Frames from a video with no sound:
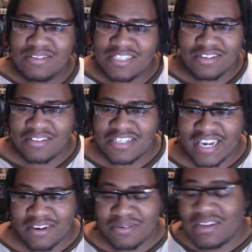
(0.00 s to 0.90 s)
It's on the
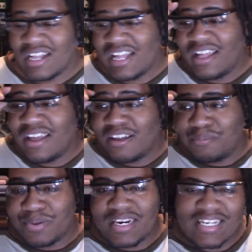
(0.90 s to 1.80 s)
channel.
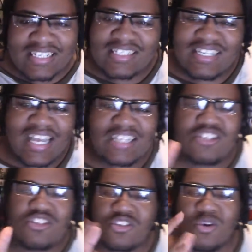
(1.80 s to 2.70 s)
But it's
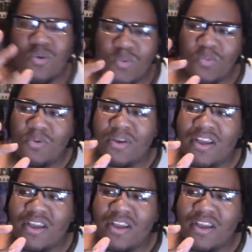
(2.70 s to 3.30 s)
so